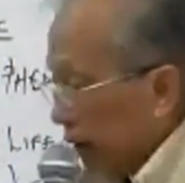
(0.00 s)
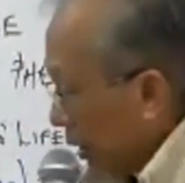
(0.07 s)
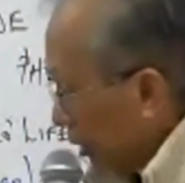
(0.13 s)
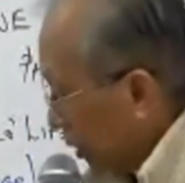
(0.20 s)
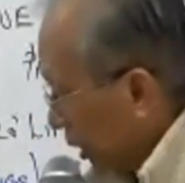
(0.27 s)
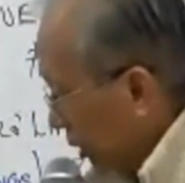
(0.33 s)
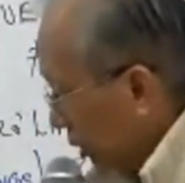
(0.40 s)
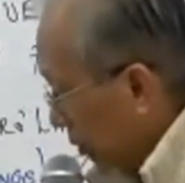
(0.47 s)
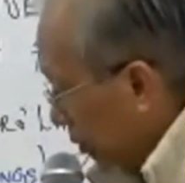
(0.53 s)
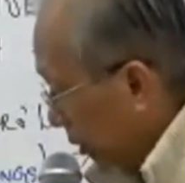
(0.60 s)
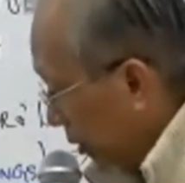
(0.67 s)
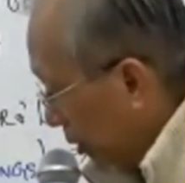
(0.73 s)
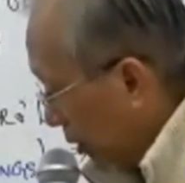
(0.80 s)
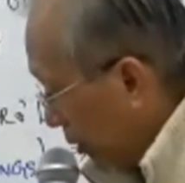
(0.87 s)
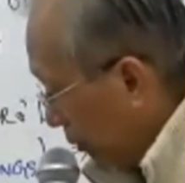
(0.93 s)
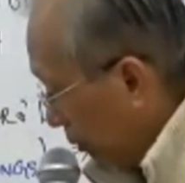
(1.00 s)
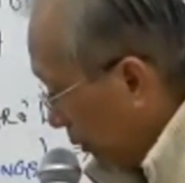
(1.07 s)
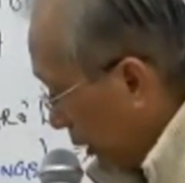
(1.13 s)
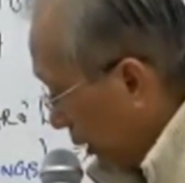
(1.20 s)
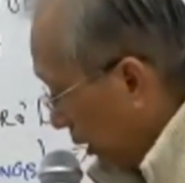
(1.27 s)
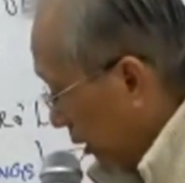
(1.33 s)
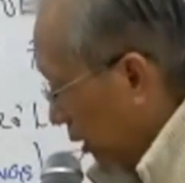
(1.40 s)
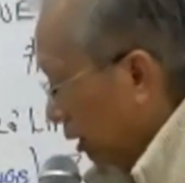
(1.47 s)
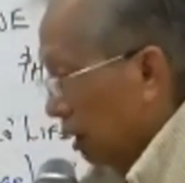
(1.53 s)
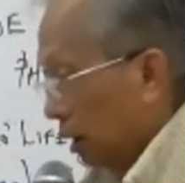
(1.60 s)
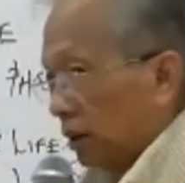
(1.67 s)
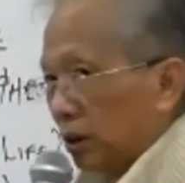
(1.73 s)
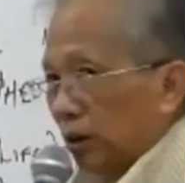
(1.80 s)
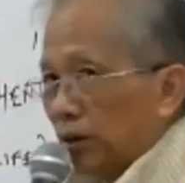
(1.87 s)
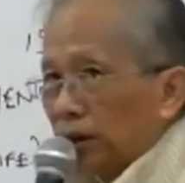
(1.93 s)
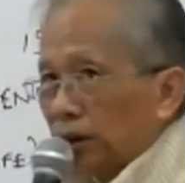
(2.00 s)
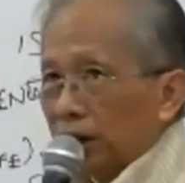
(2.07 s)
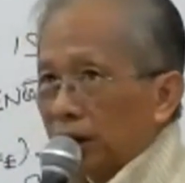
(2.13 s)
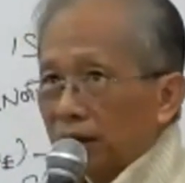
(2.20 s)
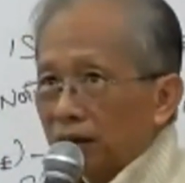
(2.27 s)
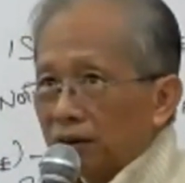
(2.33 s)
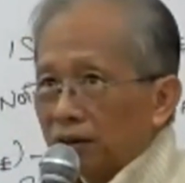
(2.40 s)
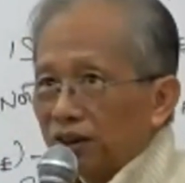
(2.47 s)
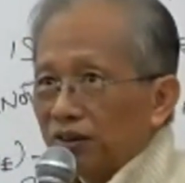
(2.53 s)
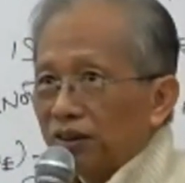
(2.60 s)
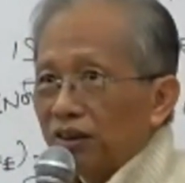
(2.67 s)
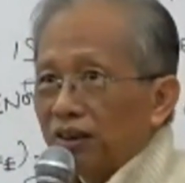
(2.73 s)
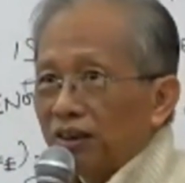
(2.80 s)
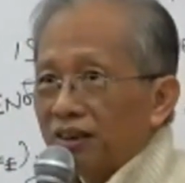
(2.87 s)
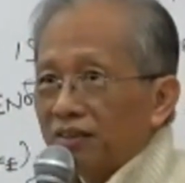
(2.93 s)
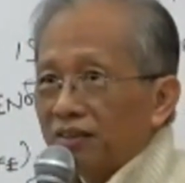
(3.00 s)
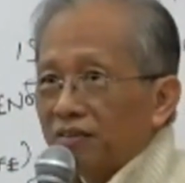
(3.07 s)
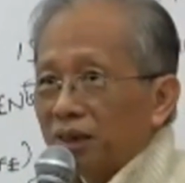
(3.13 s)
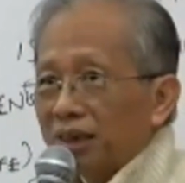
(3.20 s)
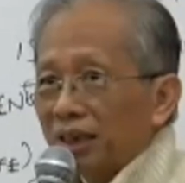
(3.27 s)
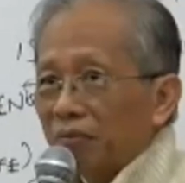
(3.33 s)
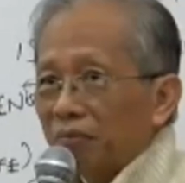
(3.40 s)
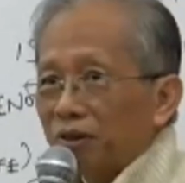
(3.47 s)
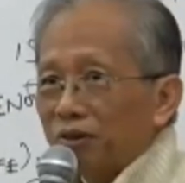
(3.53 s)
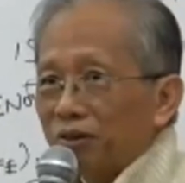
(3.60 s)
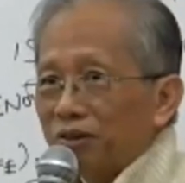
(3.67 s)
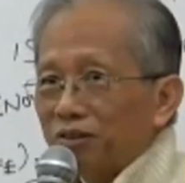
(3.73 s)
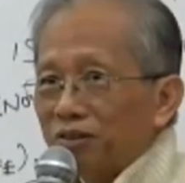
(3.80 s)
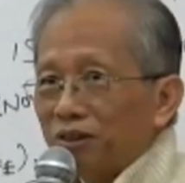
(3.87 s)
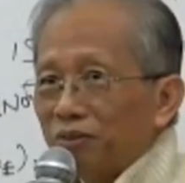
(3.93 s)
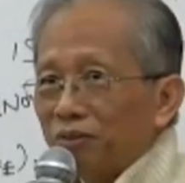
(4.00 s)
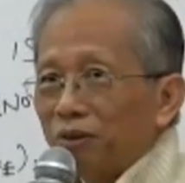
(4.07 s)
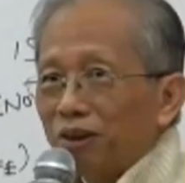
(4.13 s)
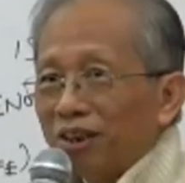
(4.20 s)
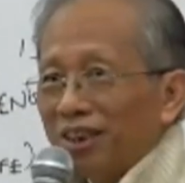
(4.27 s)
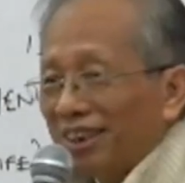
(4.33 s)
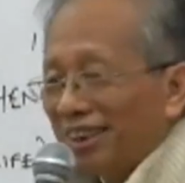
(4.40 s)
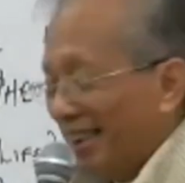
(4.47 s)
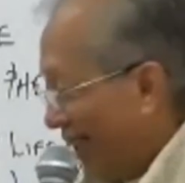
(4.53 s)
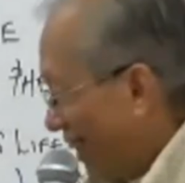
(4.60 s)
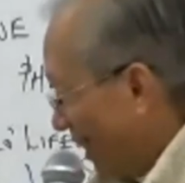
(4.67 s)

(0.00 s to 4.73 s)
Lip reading: That's why you are always, some of you no more.